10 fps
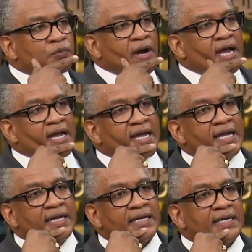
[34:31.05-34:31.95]

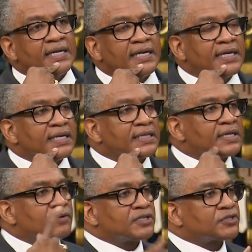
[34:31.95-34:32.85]
way the
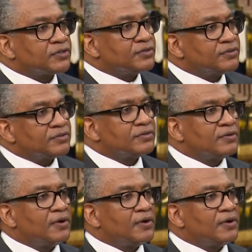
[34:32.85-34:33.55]
Christians